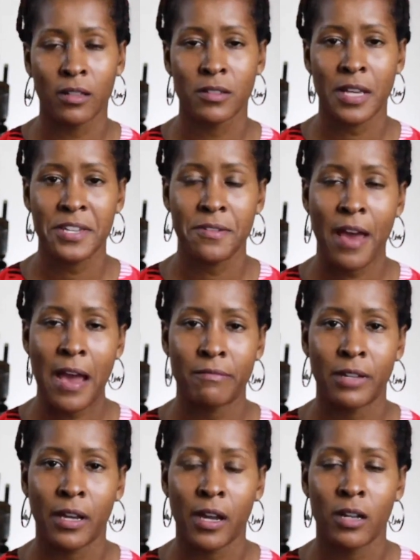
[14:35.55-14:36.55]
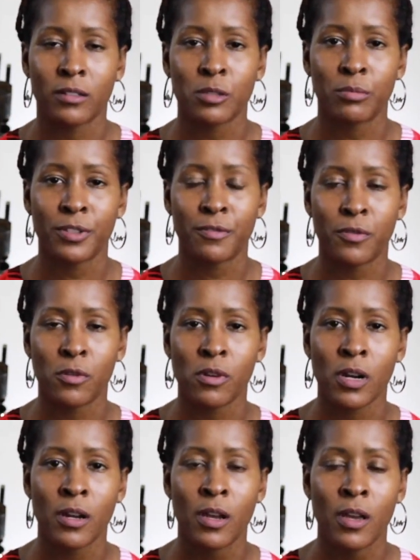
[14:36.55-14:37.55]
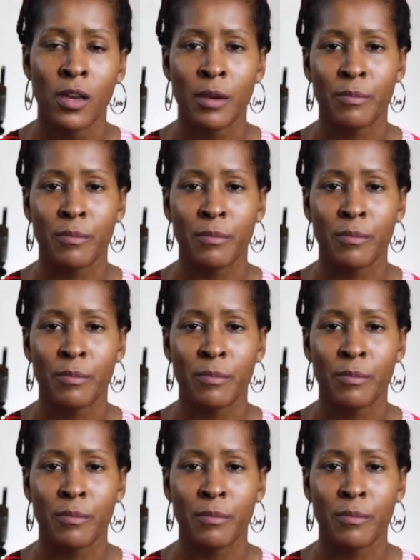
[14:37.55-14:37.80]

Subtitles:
color that you haven't colored before,